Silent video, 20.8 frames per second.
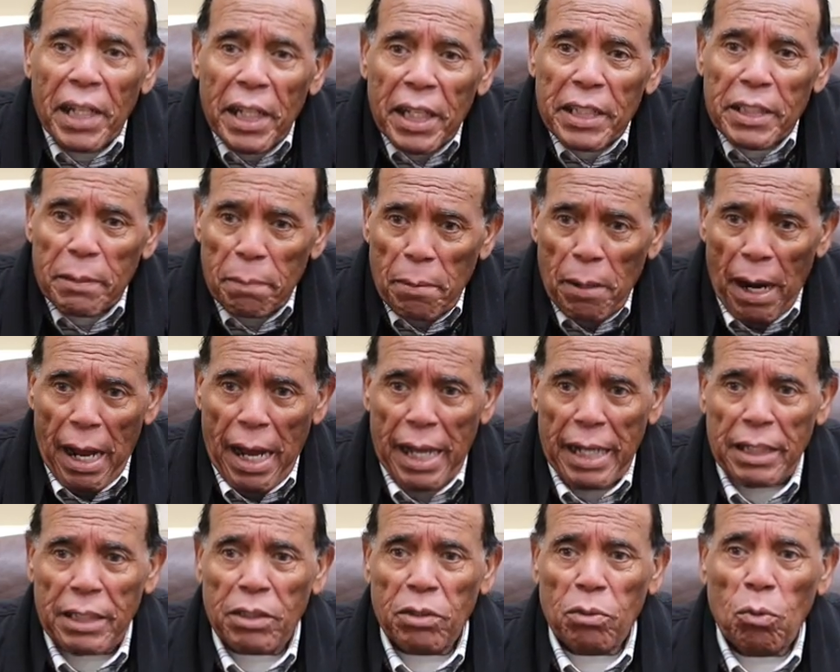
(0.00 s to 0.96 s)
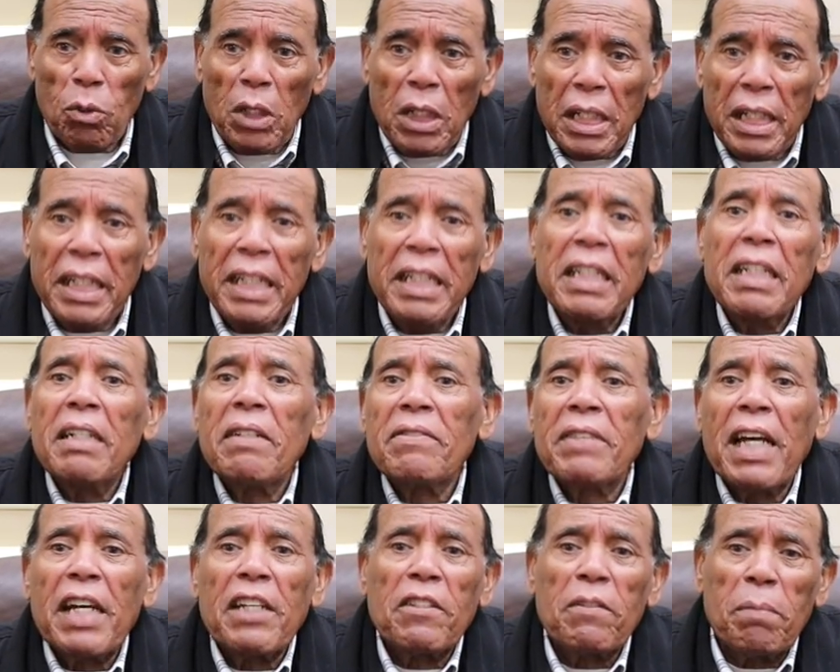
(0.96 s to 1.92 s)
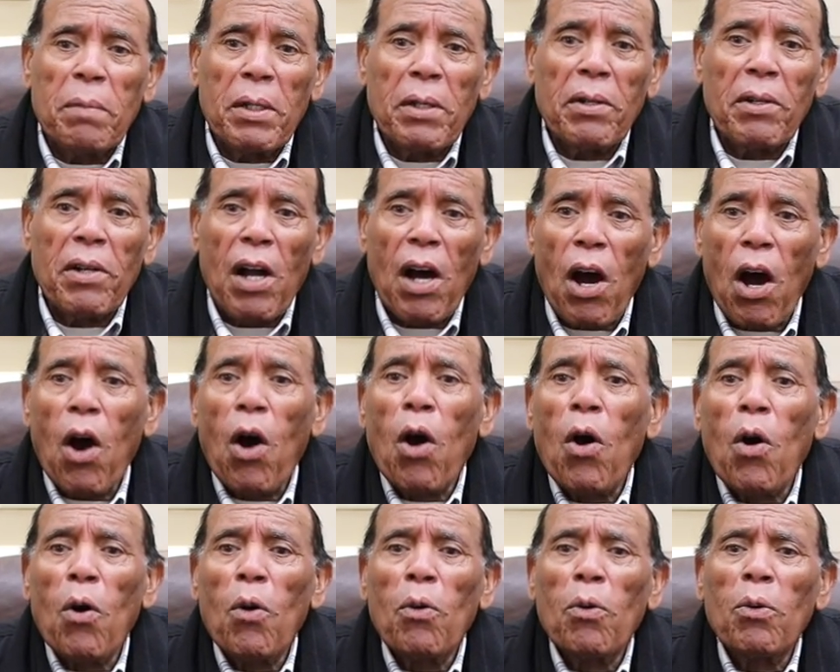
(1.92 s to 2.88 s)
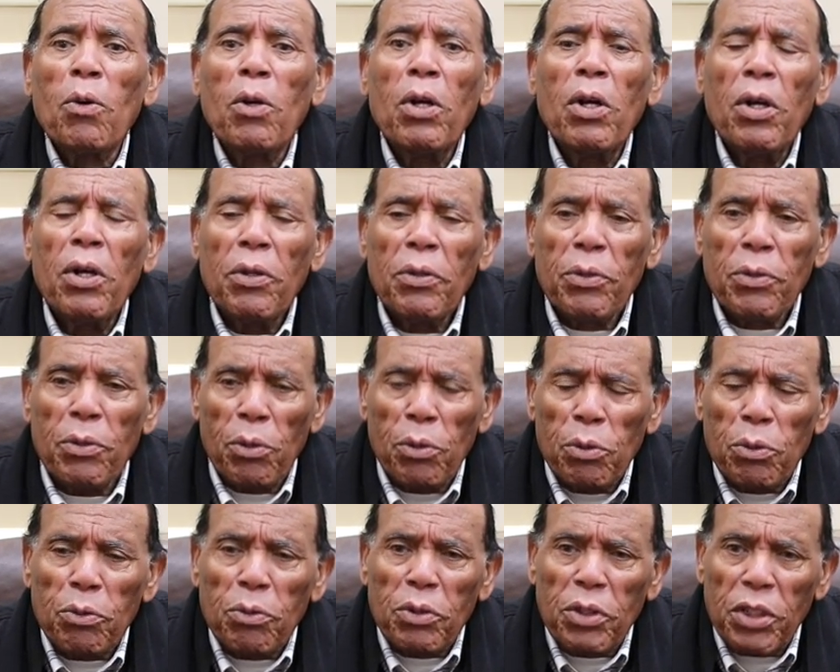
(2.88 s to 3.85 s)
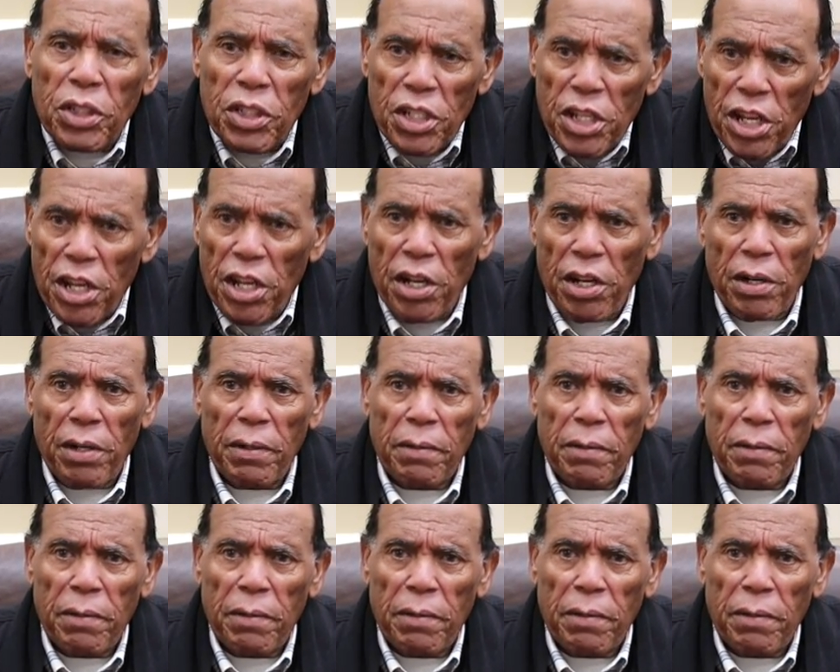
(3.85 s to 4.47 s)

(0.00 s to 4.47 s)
Enterprise. We live that spirit all through the year.